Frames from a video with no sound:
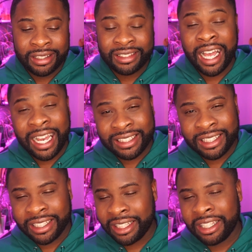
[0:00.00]

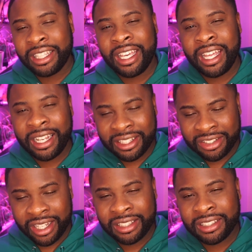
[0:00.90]
toxic and you can't
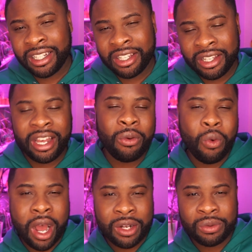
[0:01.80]
ingest it and you got to
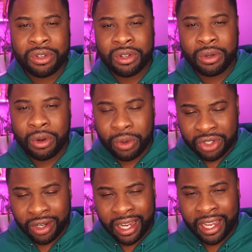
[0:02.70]
watch what you're doing with
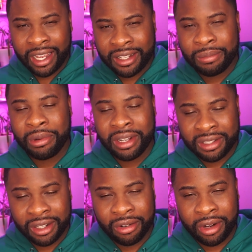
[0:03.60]
your hands, but it's
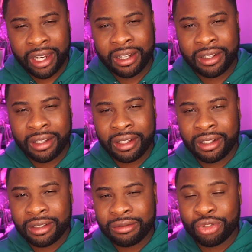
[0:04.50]
a great
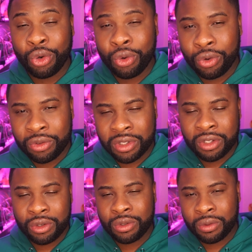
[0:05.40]
tool to
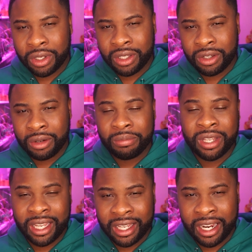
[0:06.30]
use when you're
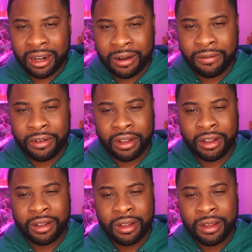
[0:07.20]
taking care
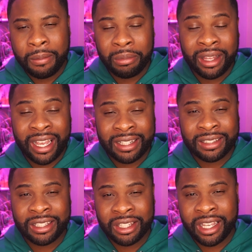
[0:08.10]
of plants
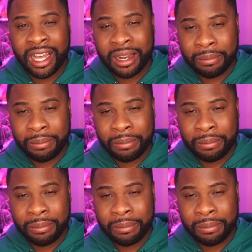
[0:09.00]
and you got